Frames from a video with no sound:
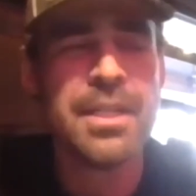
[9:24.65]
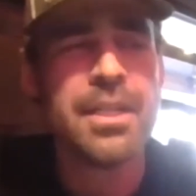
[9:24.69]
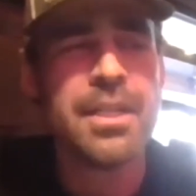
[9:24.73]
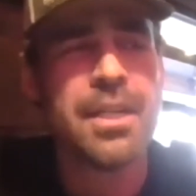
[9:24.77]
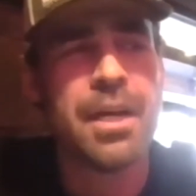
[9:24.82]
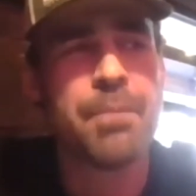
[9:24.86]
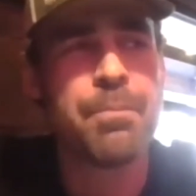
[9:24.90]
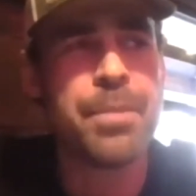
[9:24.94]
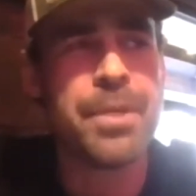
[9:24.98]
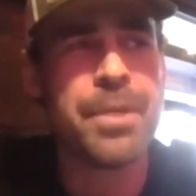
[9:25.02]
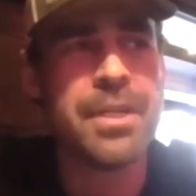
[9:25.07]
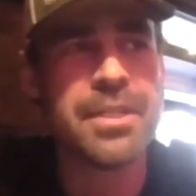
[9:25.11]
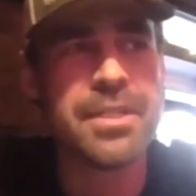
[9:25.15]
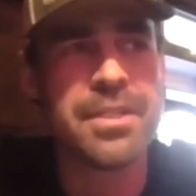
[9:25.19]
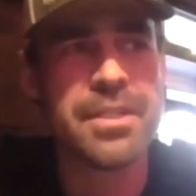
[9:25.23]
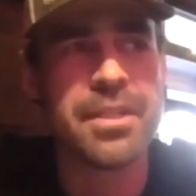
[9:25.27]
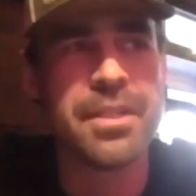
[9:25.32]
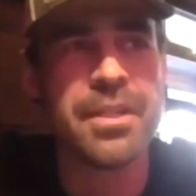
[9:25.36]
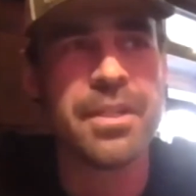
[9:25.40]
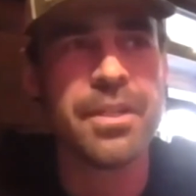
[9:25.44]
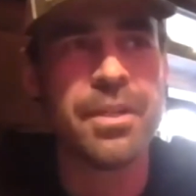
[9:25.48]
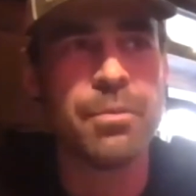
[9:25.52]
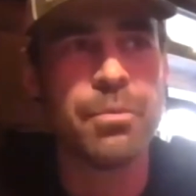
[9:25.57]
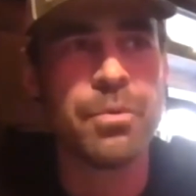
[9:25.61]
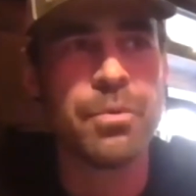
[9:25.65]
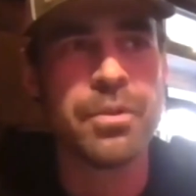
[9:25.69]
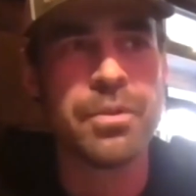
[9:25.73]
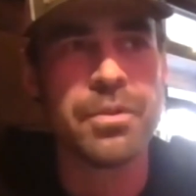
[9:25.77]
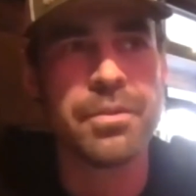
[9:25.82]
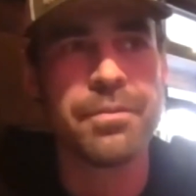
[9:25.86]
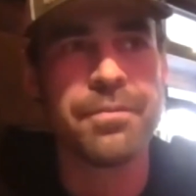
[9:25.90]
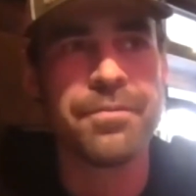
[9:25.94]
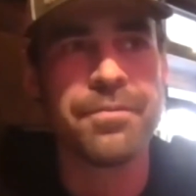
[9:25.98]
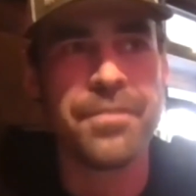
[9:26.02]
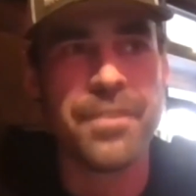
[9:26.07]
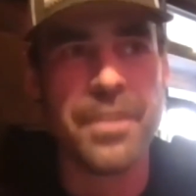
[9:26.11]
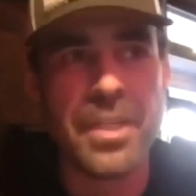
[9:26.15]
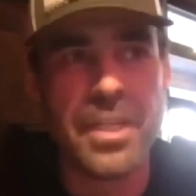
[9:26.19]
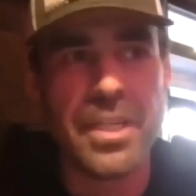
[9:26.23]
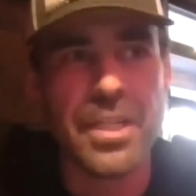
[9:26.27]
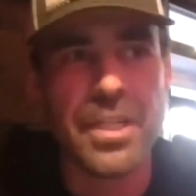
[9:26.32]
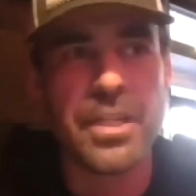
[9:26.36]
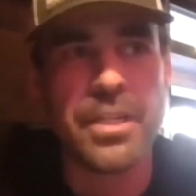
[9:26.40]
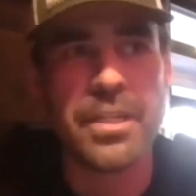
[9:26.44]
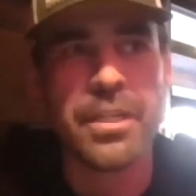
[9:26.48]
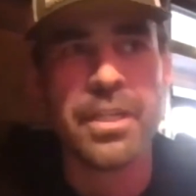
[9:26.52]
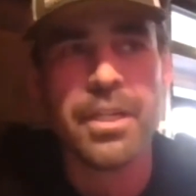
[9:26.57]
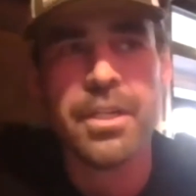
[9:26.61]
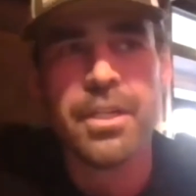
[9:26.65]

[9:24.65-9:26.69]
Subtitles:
A pizza will feed